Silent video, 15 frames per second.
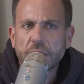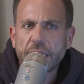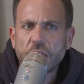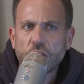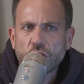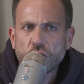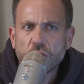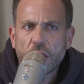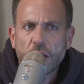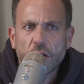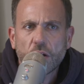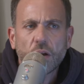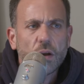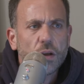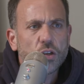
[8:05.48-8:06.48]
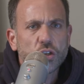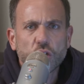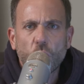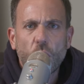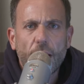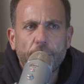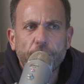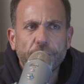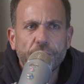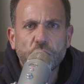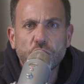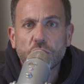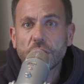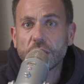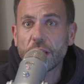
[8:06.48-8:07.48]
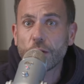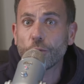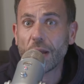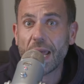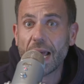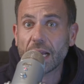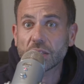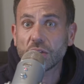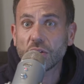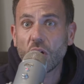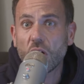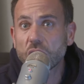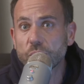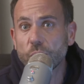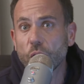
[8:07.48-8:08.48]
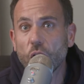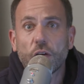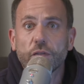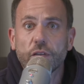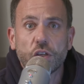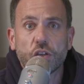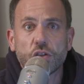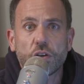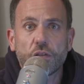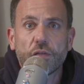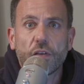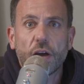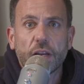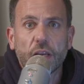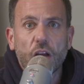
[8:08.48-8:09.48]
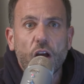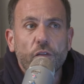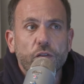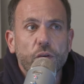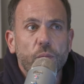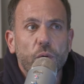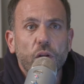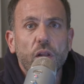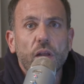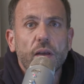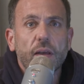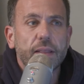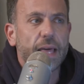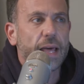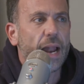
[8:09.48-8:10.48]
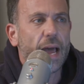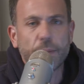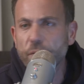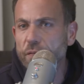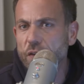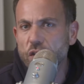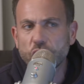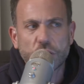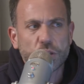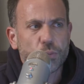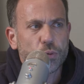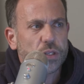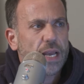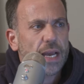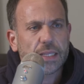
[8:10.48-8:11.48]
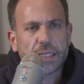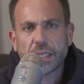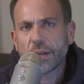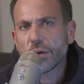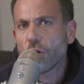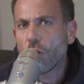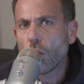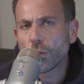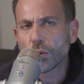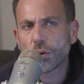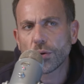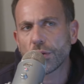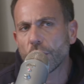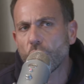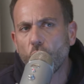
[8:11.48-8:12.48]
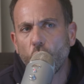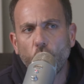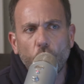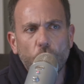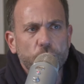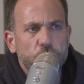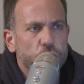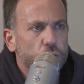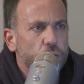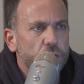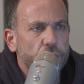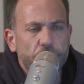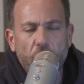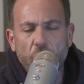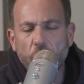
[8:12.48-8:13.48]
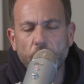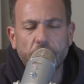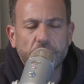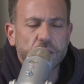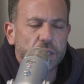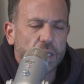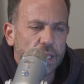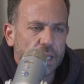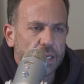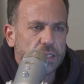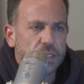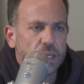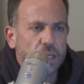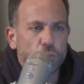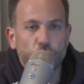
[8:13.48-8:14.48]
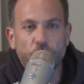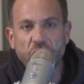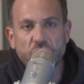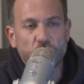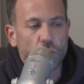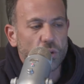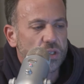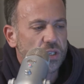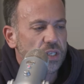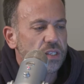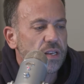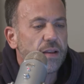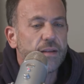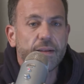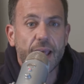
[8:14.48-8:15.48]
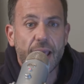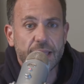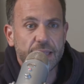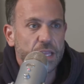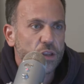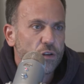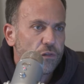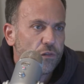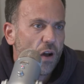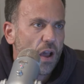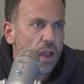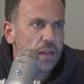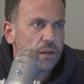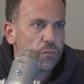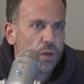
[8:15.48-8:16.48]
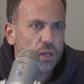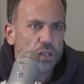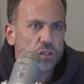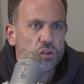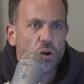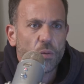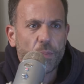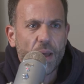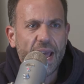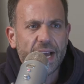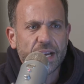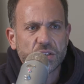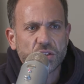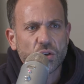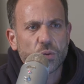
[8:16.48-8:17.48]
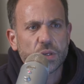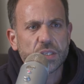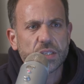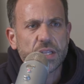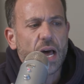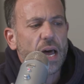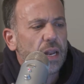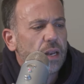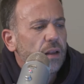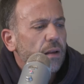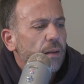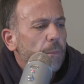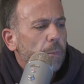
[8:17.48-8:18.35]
leash, they're so hypervigilant they react to dogs, but off leash they're fine and comfortable. That hypervigilance protecting their owner, their home, certain environments, it kicks in, resources, and then they're fine when it's all passed. So it's not